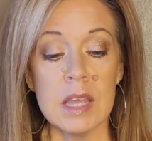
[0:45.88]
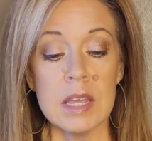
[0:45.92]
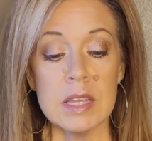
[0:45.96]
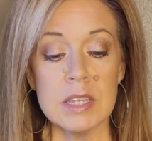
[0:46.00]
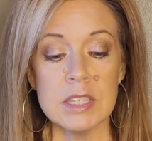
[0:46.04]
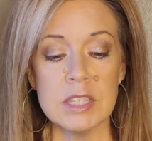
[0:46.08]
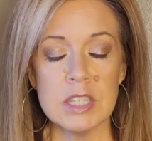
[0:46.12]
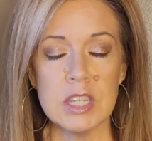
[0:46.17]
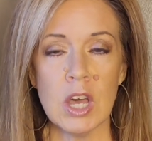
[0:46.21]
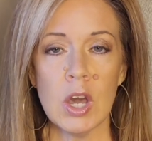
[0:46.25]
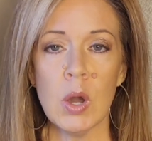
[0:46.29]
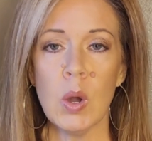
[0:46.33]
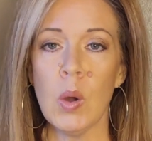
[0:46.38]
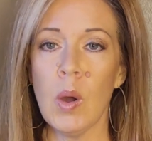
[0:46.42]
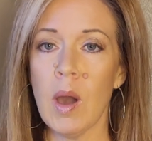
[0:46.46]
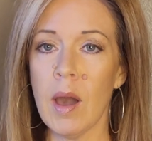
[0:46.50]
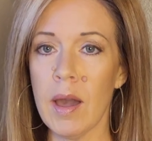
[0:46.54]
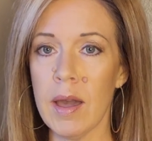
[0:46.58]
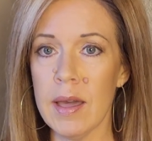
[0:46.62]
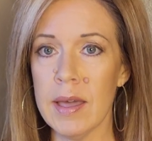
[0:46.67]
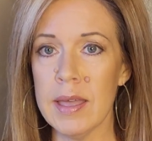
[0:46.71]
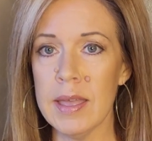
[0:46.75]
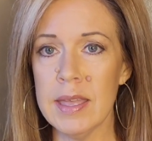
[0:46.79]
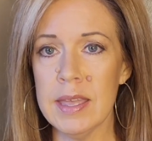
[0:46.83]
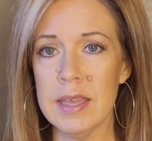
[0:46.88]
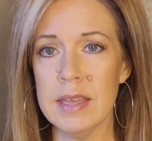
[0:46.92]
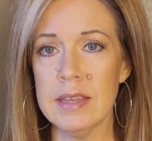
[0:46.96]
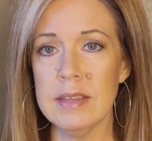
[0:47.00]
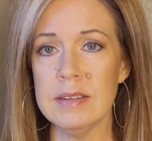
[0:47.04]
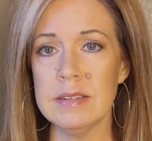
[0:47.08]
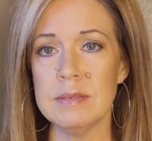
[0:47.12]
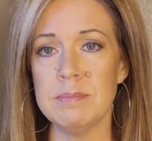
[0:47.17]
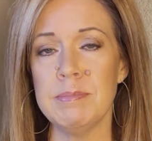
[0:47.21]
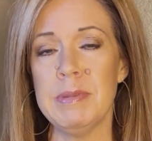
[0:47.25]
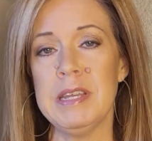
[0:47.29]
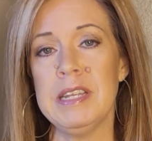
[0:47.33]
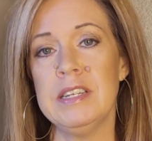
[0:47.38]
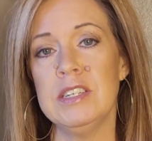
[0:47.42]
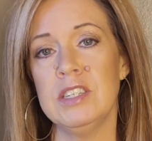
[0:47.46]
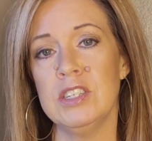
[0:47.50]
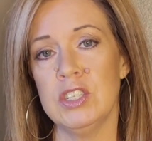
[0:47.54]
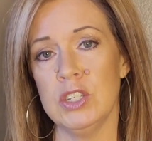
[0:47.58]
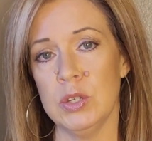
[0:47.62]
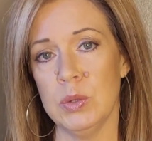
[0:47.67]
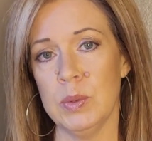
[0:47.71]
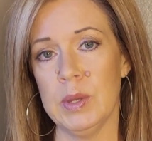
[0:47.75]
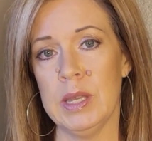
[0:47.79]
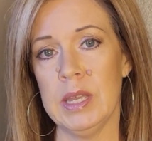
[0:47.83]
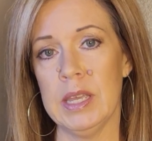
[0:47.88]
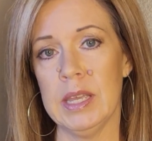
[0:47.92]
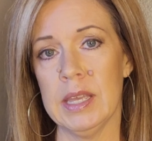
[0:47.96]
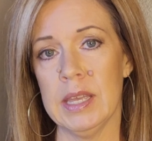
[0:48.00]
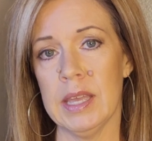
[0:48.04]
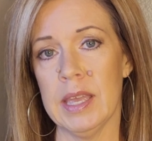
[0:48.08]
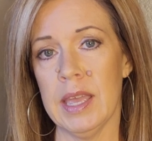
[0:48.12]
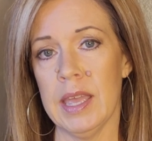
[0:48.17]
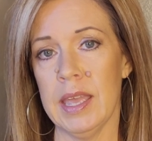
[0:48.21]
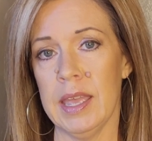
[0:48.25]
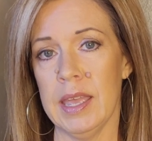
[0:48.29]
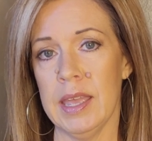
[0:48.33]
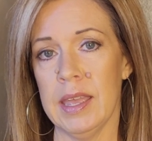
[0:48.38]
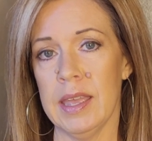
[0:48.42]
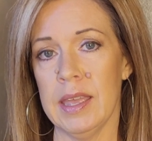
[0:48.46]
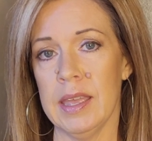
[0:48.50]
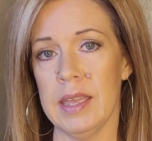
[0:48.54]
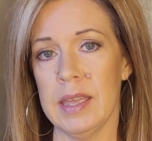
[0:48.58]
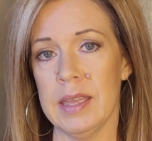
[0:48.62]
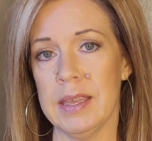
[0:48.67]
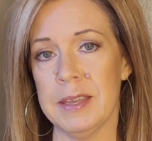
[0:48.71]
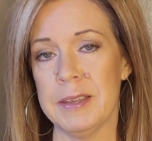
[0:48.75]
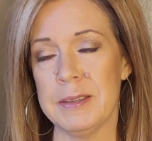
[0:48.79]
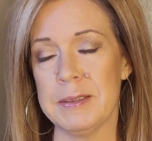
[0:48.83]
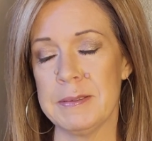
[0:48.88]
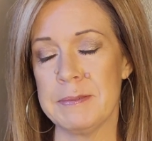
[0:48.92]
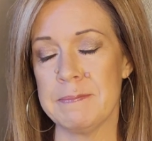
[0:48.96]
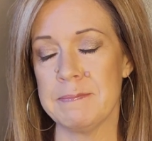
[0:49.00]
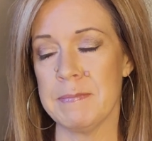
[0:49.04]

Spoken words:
So I had been doing a